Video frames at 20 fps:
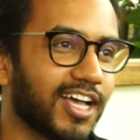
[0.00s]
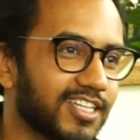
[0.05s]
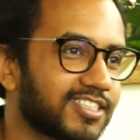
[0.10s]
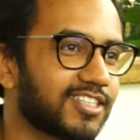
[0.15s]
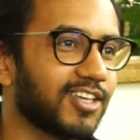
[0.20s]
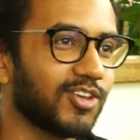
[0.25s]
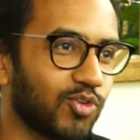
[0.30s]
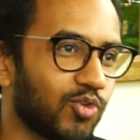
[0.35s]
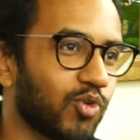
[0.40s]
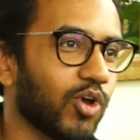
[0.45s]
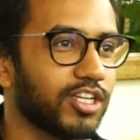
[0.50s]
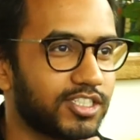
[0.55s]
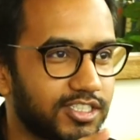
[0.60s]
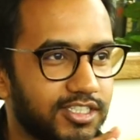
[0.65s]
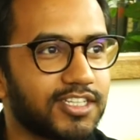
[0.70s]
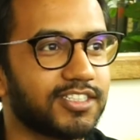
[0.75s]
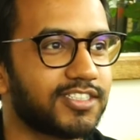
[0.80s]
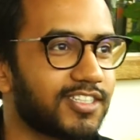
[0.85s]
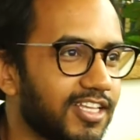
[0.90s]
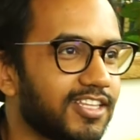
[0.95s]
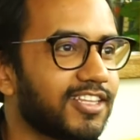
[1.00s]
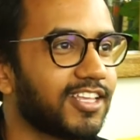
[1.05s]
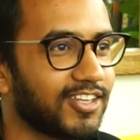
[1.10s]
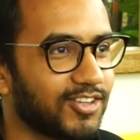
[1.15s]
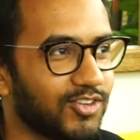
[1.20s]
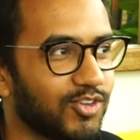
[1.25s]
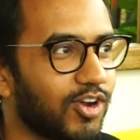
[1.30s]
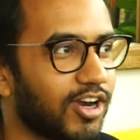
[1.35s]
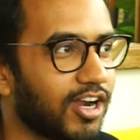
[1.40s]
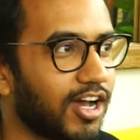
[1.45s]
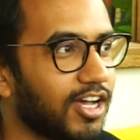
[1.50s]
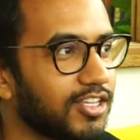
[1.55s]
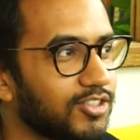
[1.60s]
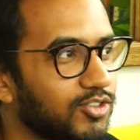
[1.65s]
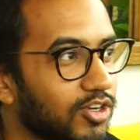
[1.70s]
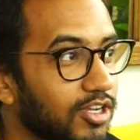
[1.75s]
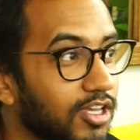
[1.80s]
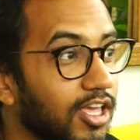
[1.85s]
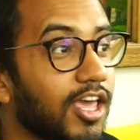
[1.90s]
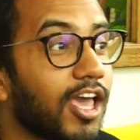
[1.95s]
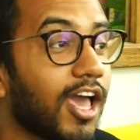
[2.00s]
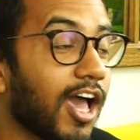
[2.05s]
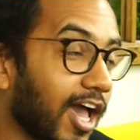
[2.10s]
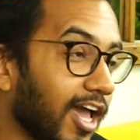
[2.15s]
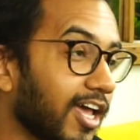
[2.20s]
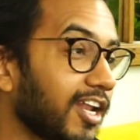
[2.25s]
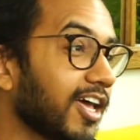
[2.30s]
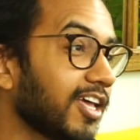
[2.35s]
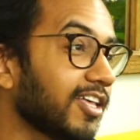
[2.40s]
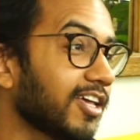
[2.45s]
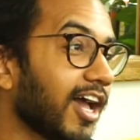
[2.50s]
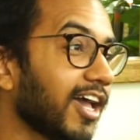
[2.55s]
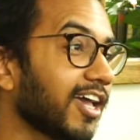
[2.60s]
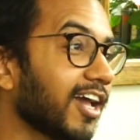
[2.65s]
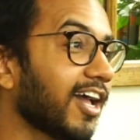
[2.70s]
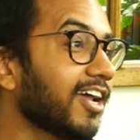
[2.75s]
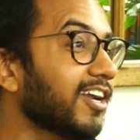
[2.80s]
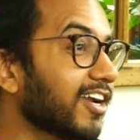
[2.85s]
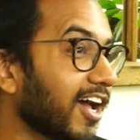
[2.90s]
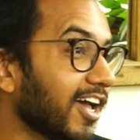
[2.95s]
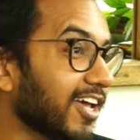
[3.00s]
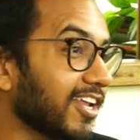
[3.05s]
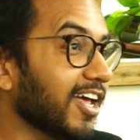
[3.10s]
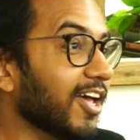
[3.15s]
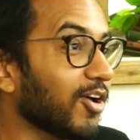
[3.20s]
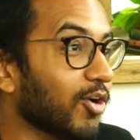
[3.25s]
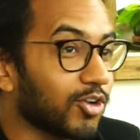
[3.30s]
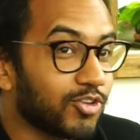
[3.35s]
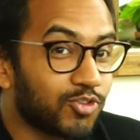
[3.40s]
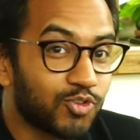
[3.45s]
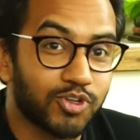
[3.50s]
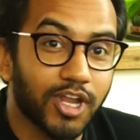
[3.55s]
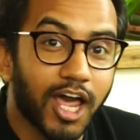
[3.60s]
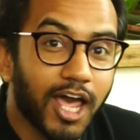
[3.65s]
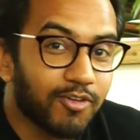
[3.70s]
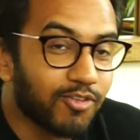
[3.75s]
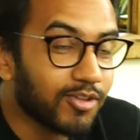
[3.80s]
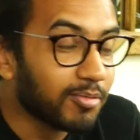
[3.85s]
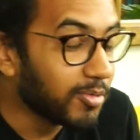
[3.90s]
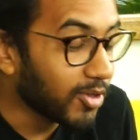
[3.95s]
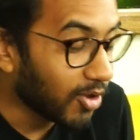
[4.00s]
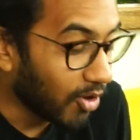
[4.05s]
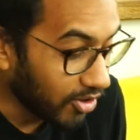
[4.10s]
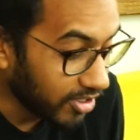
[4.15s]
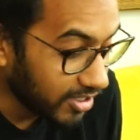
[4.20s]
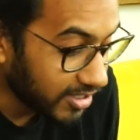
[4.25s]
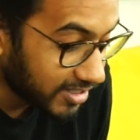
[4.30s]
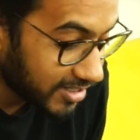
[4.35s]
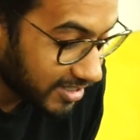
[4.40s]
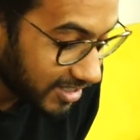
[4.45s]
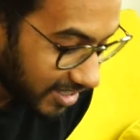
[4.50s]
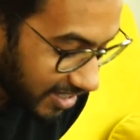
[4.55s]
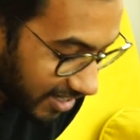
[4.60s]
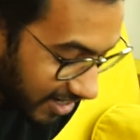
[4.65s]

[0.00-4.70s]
asking questions and then you're answering. And I will be honest